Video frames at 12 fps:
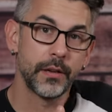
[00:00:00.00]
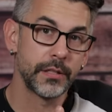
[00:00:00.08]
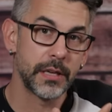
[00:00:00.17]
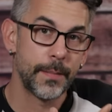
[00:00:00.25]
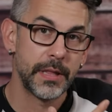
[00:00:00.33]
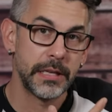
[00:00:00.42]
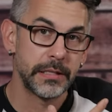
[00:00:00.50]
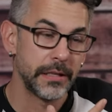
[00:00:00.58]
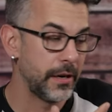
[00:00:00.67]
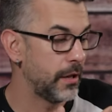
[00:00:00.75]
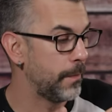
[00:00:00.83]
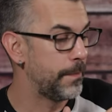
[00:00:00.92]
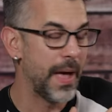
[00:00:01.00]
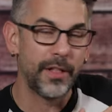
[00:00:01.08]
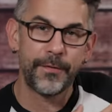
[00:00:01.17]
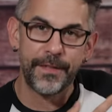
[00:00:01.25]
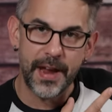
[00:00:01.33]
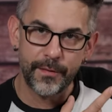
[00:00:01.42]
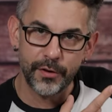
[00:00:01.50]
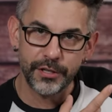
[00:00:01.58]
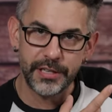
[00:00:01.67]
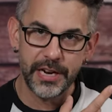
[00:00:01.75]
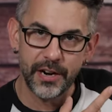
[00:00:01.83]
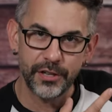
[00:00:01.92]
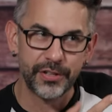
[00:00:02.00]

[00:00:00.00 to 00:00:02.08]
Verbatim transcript: some of these little belt favors here